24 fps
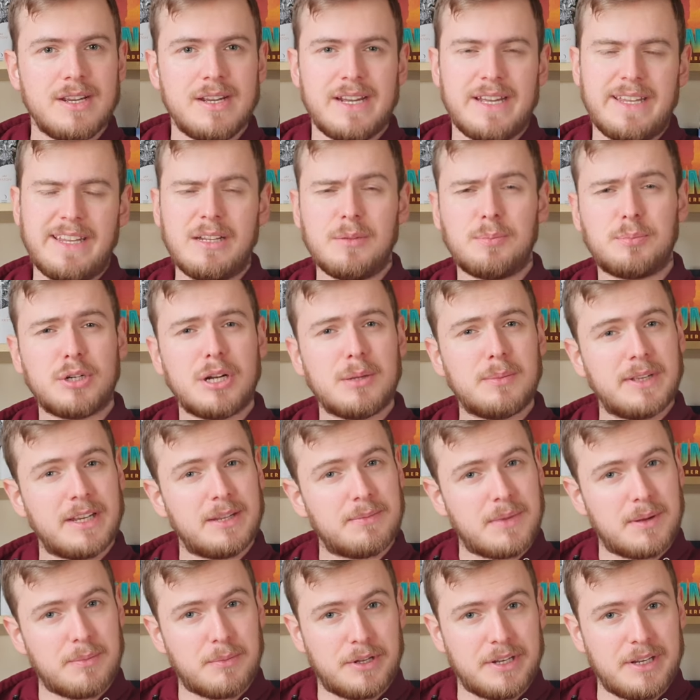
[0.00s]
and I'll probably get
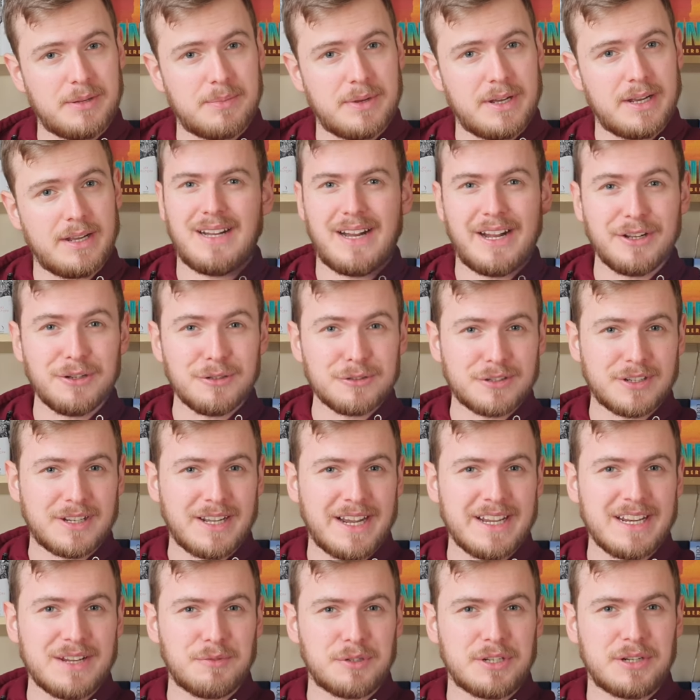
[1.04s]
my money back. I also
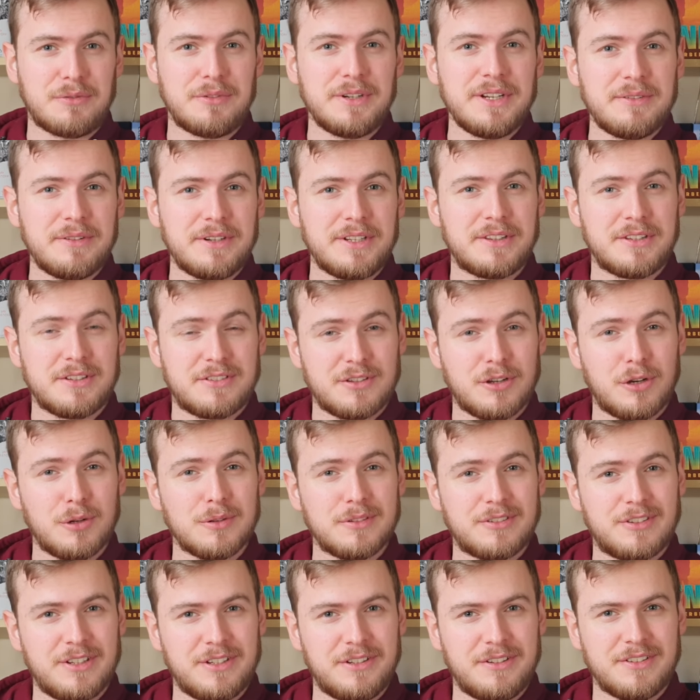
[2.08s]
kind of want to reread this whole
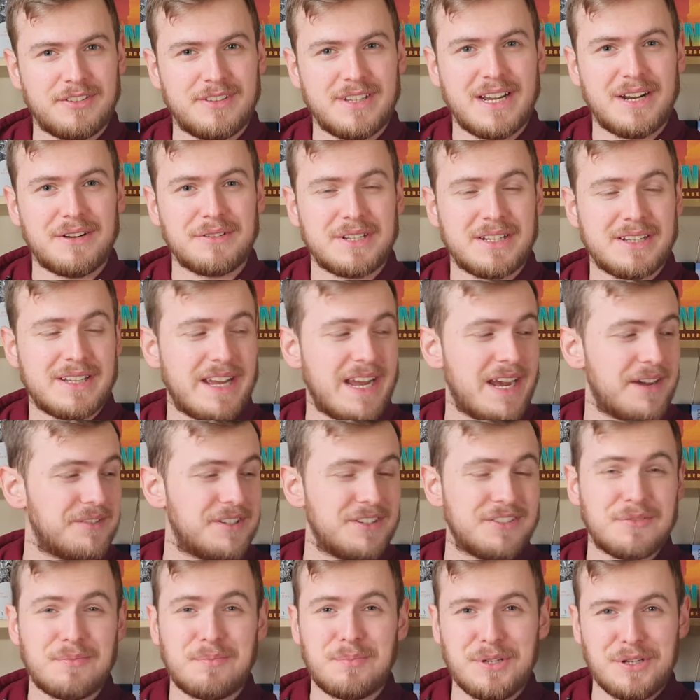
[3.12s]
series now that I have
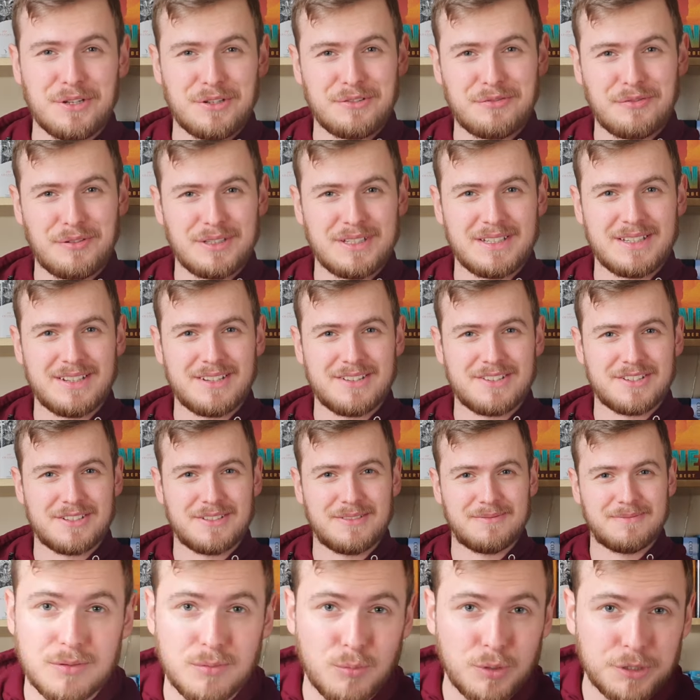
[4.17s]
this beautiful
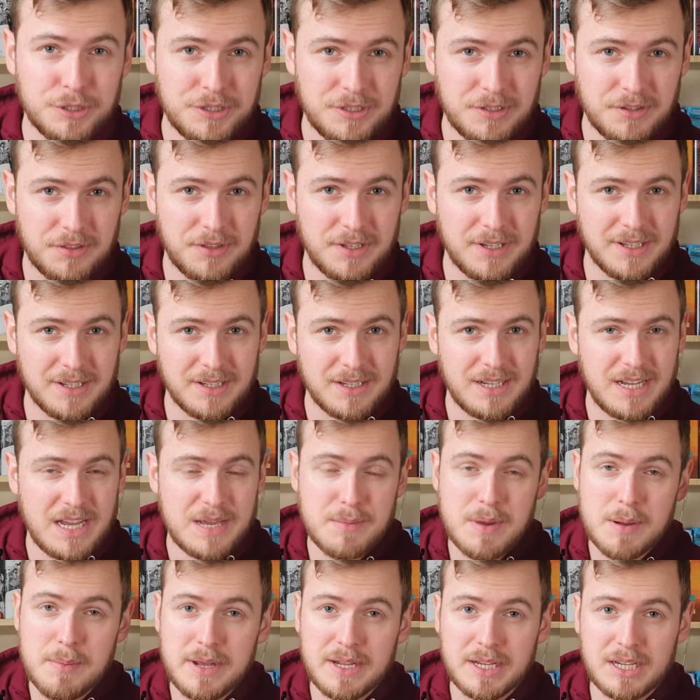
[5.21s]
edition. What do you think?
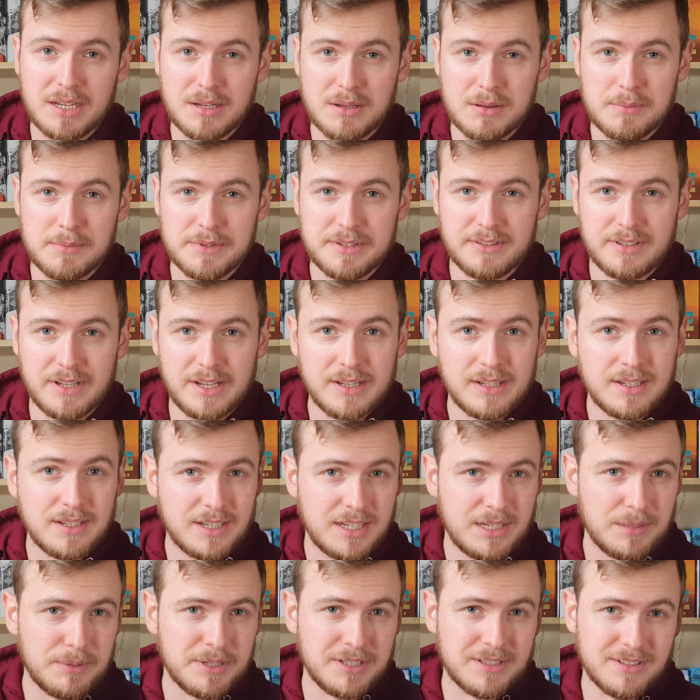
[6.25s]
Am I making a mistake
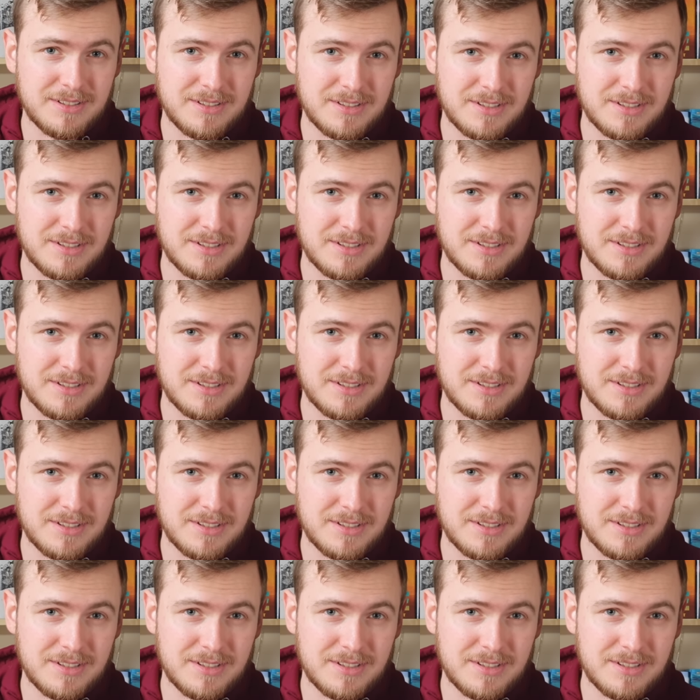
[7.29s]
keeping this